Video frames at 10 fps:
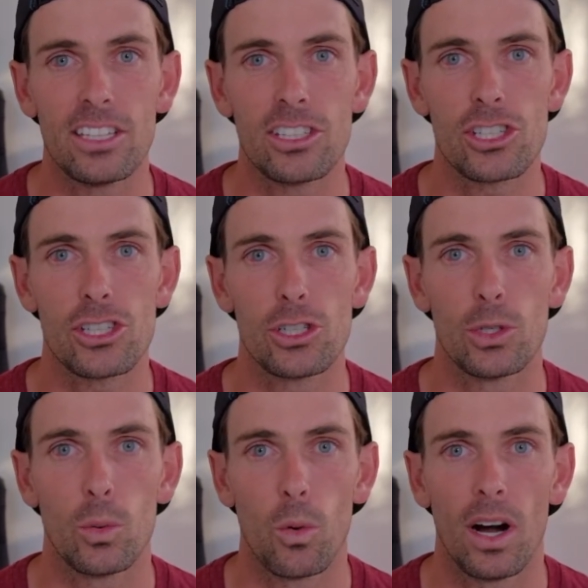
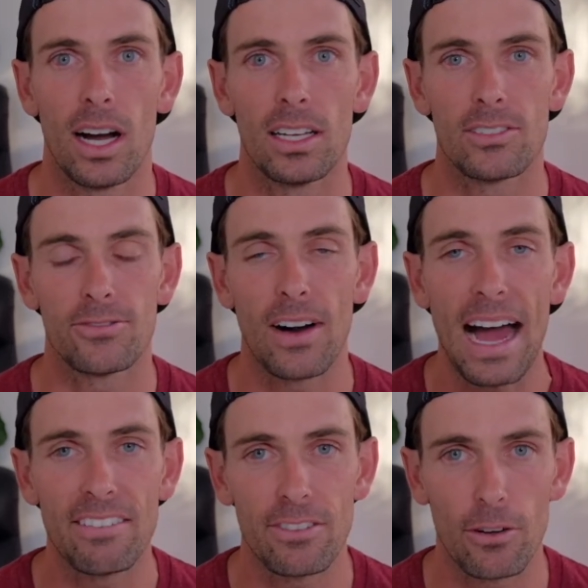shoe was
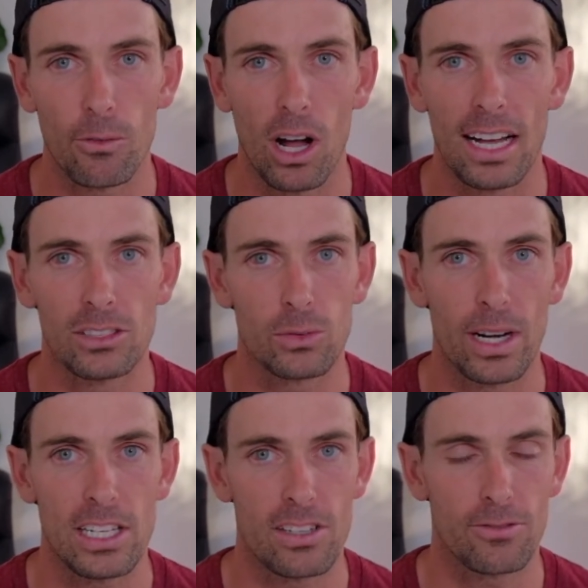5 different runs
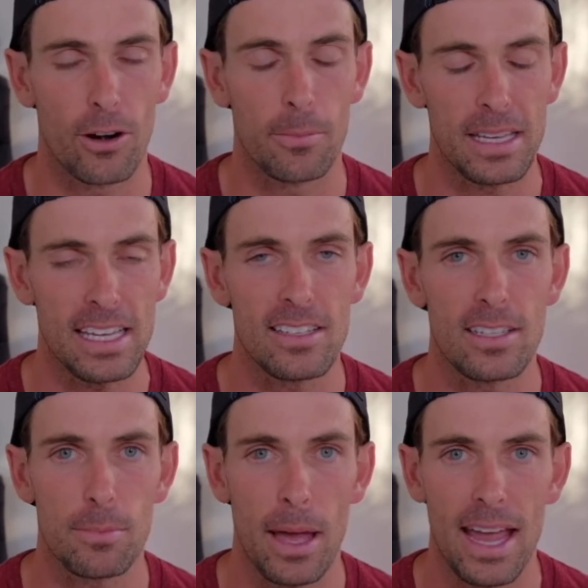ranging from
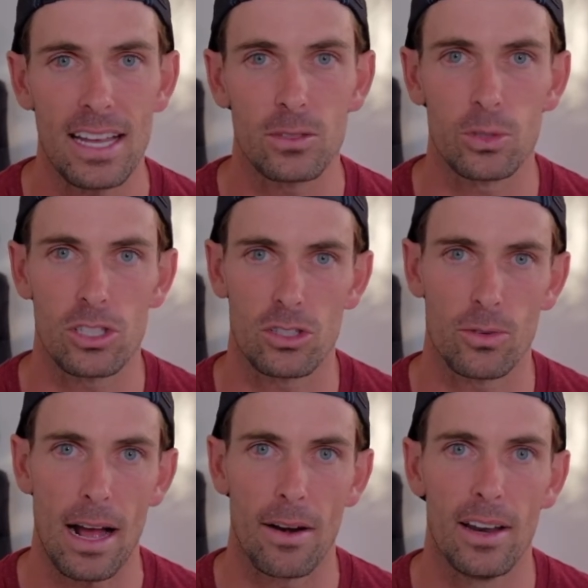easy pace, which is
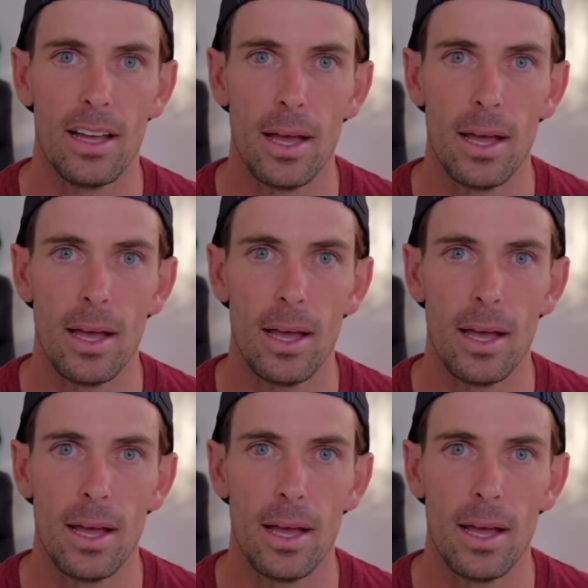around